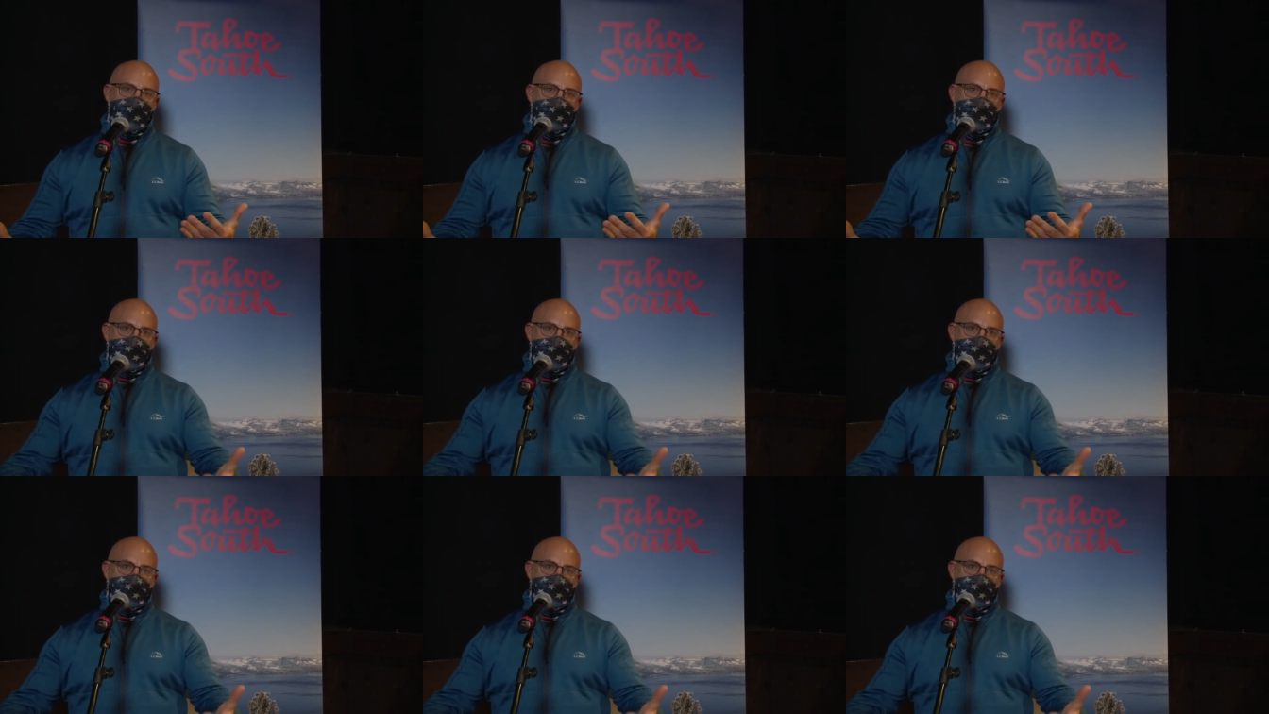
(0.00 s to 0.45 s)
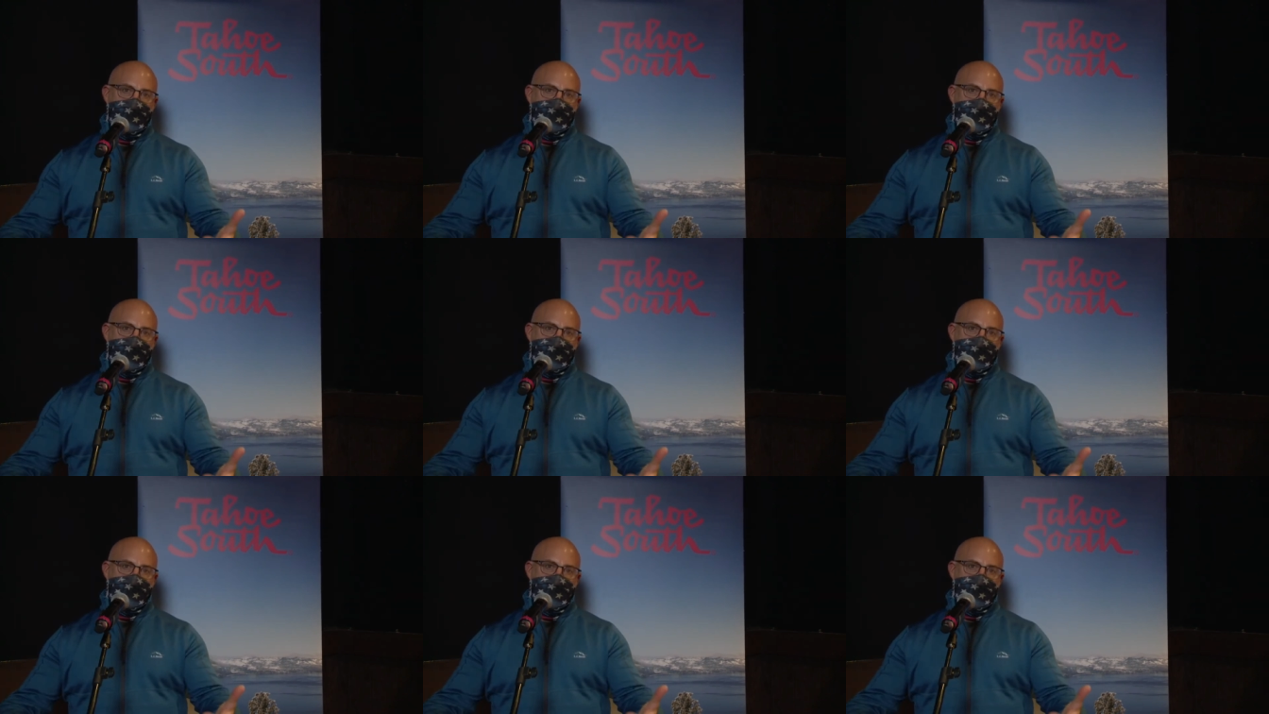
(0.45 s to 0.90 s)
then
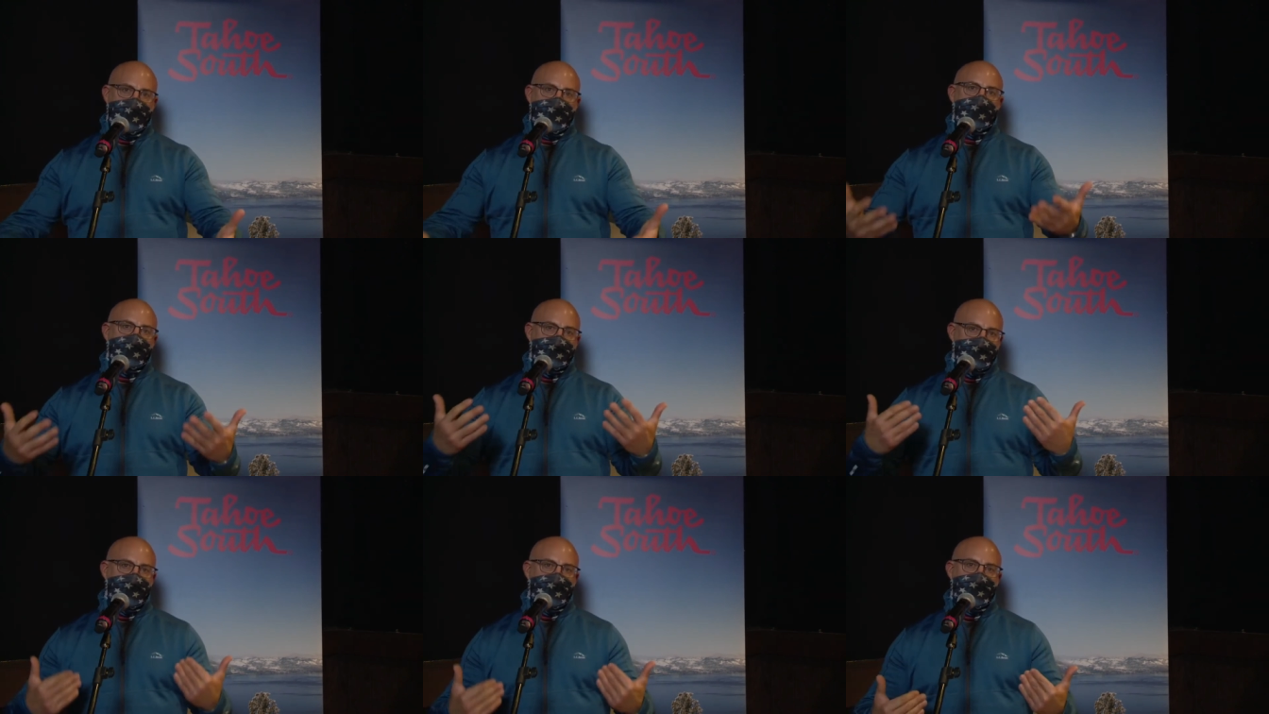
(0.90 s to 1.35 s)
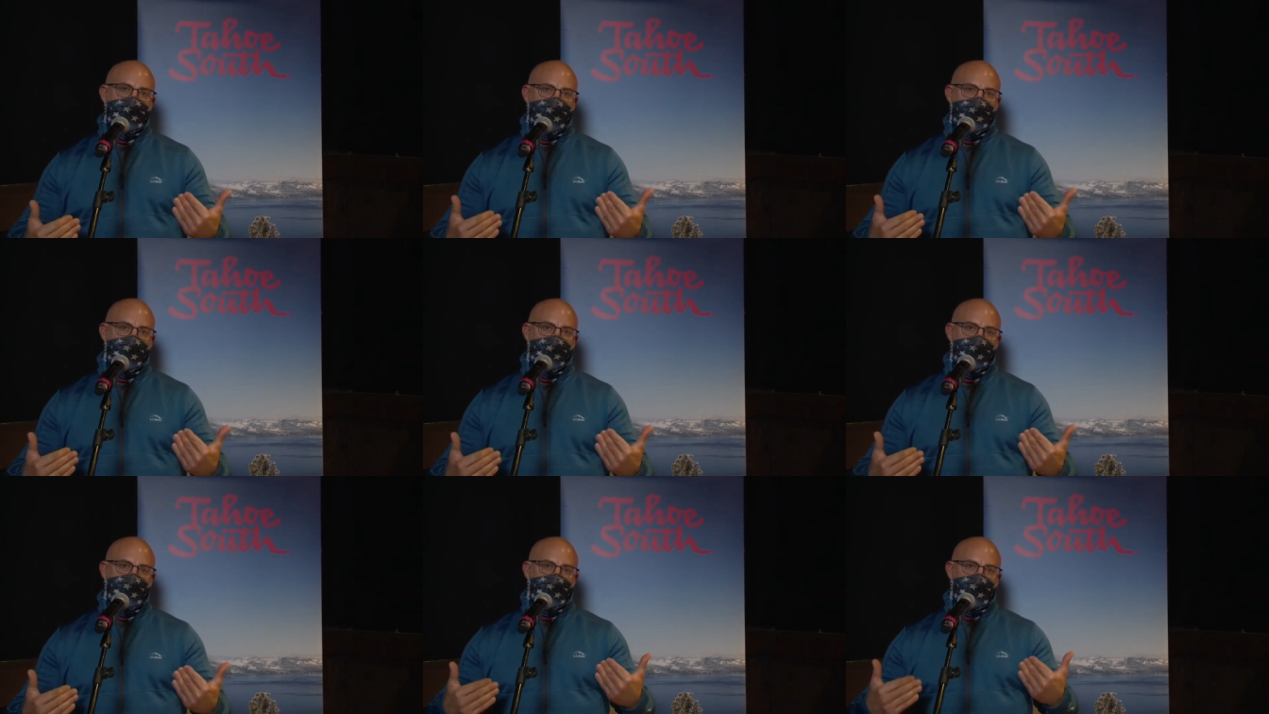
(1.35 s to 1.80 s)
and how you're doing it
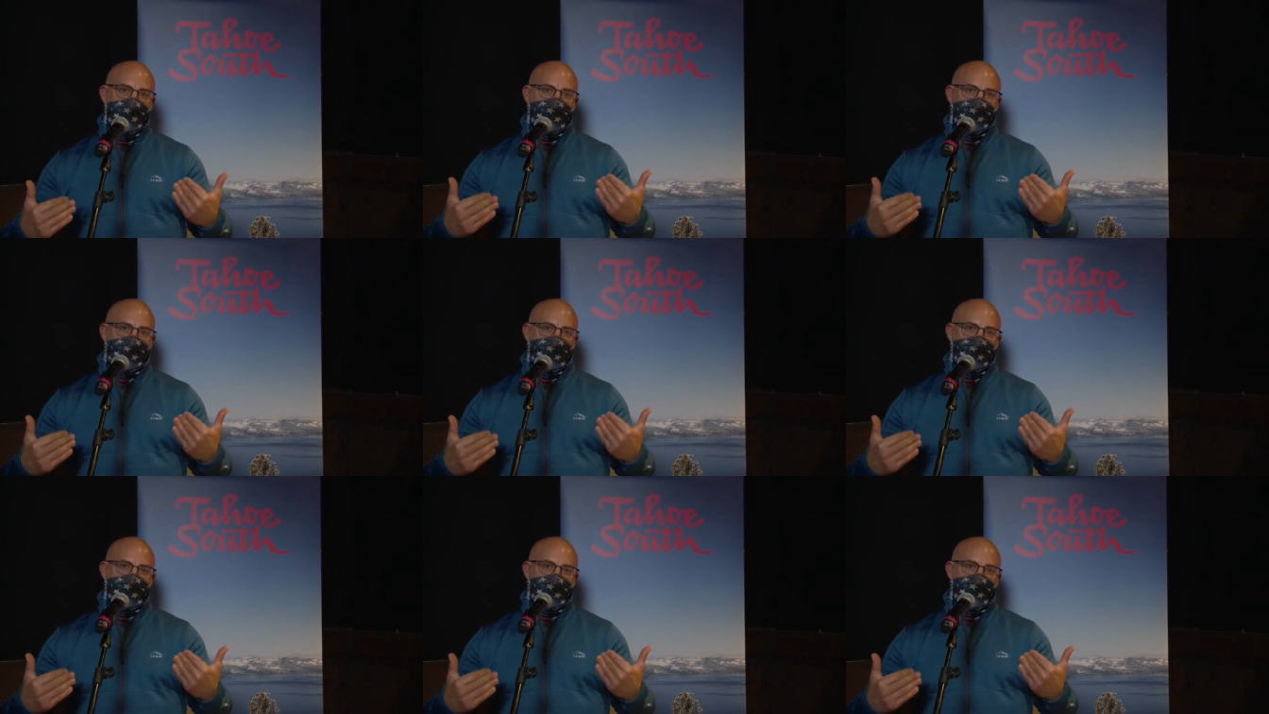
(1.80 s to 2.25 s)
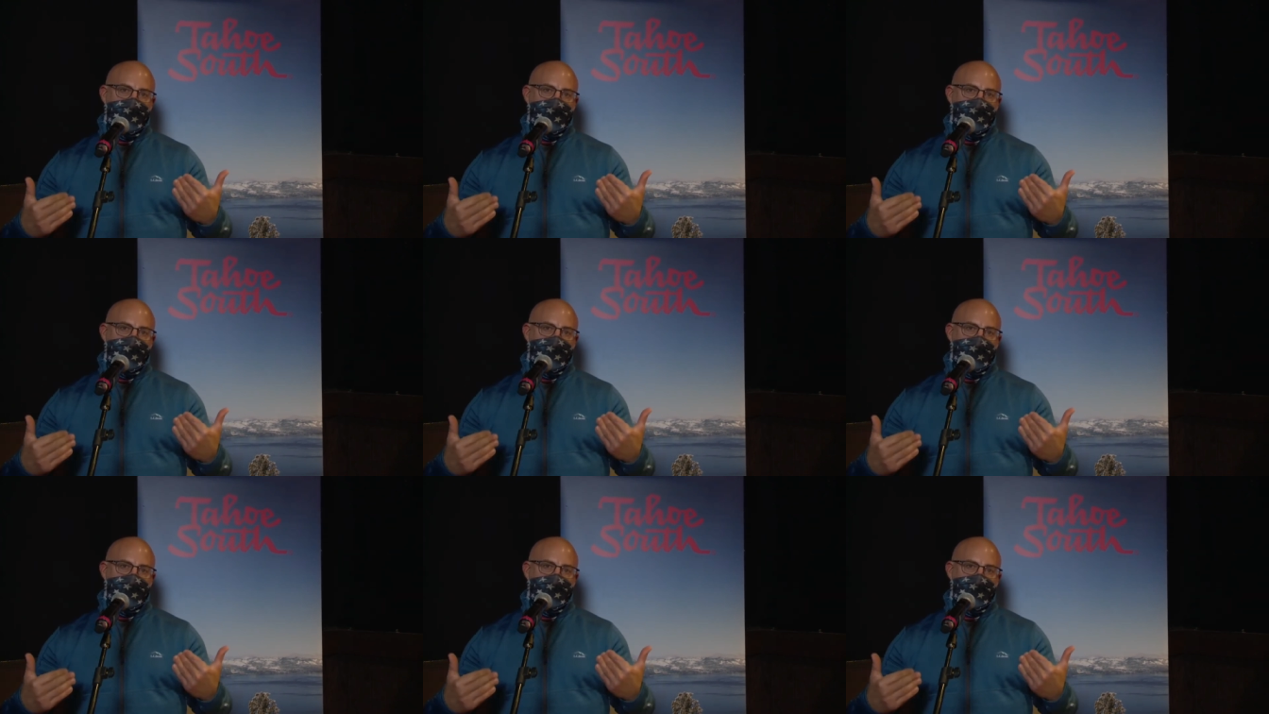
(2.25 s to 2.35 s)
now,